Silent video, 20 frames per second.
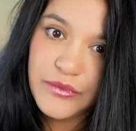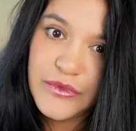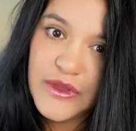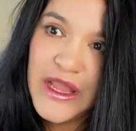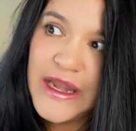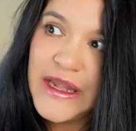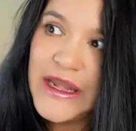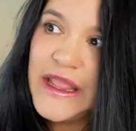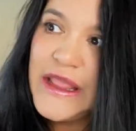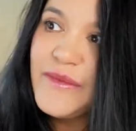
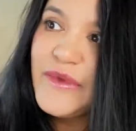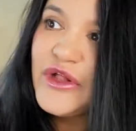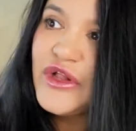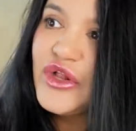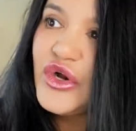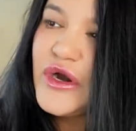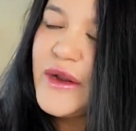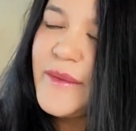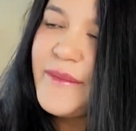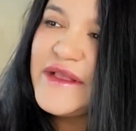an email
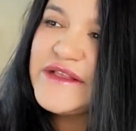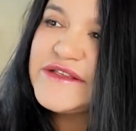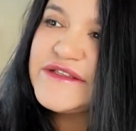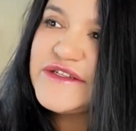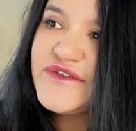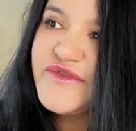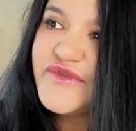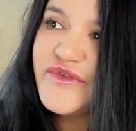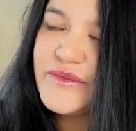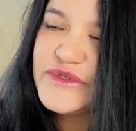or a
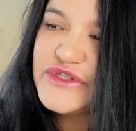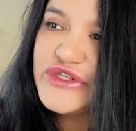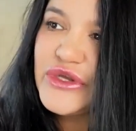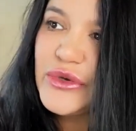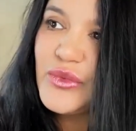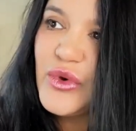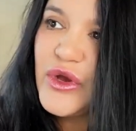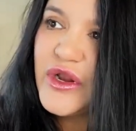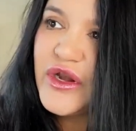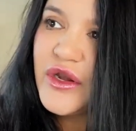message from
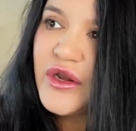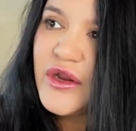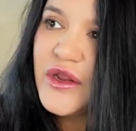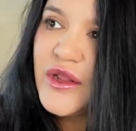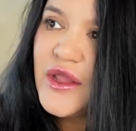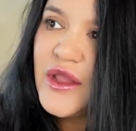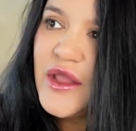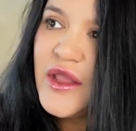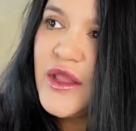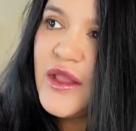someone.
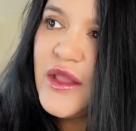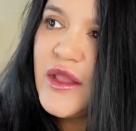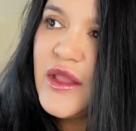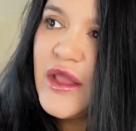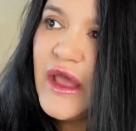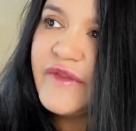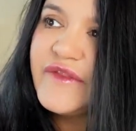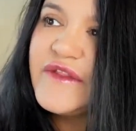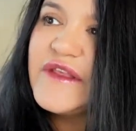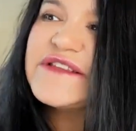
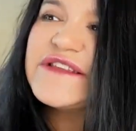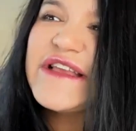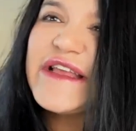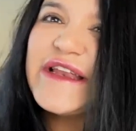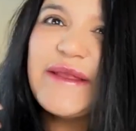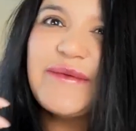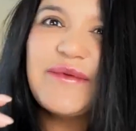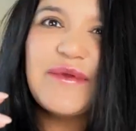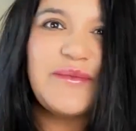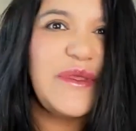And this can
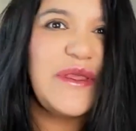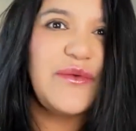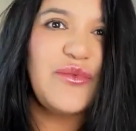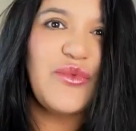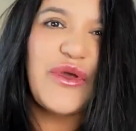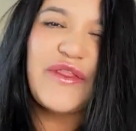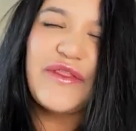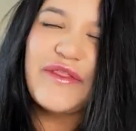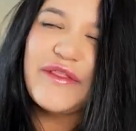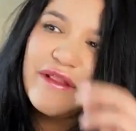even be
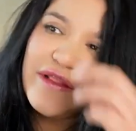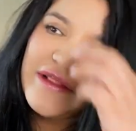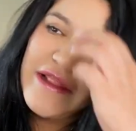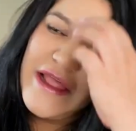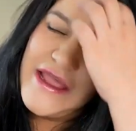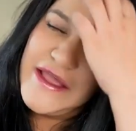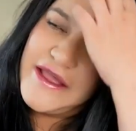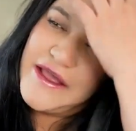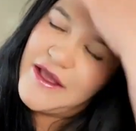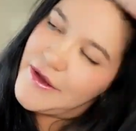with,
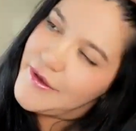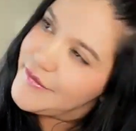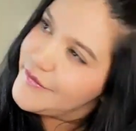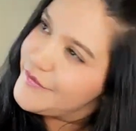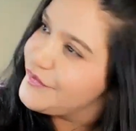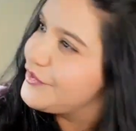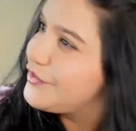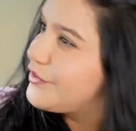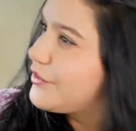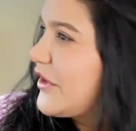like,
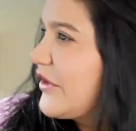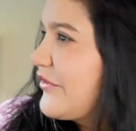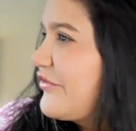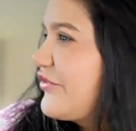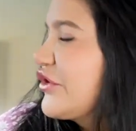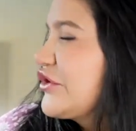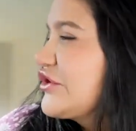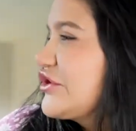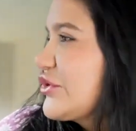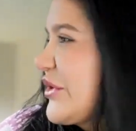if
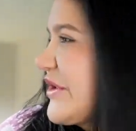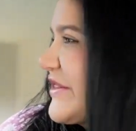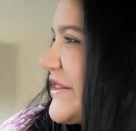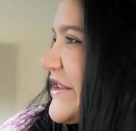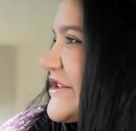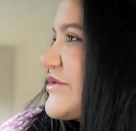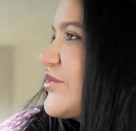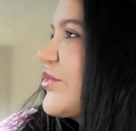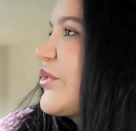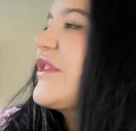you're doing
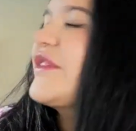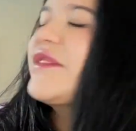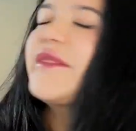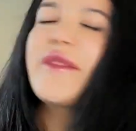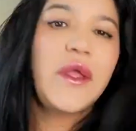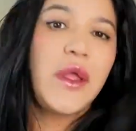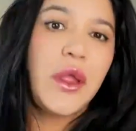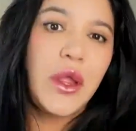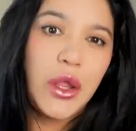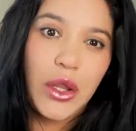this with
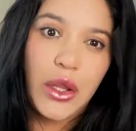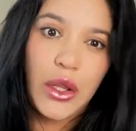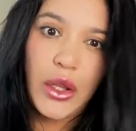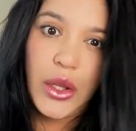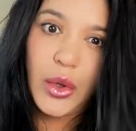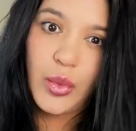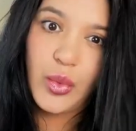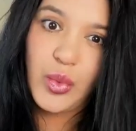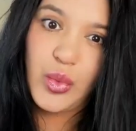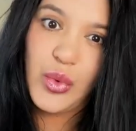
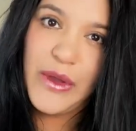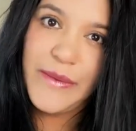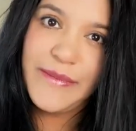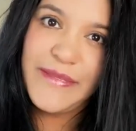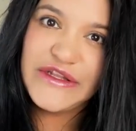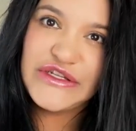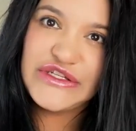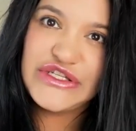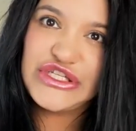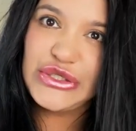
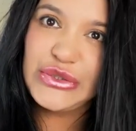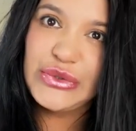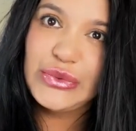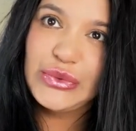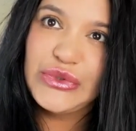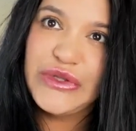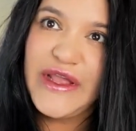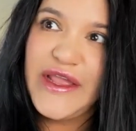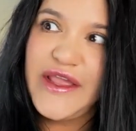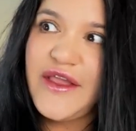women
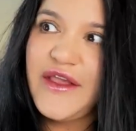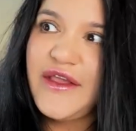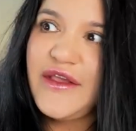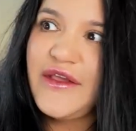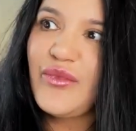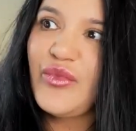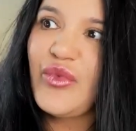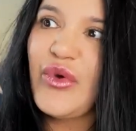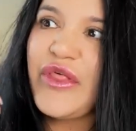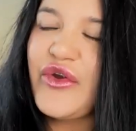too, like,
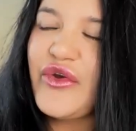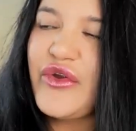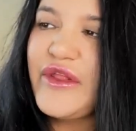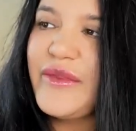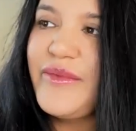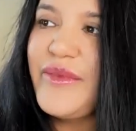whether it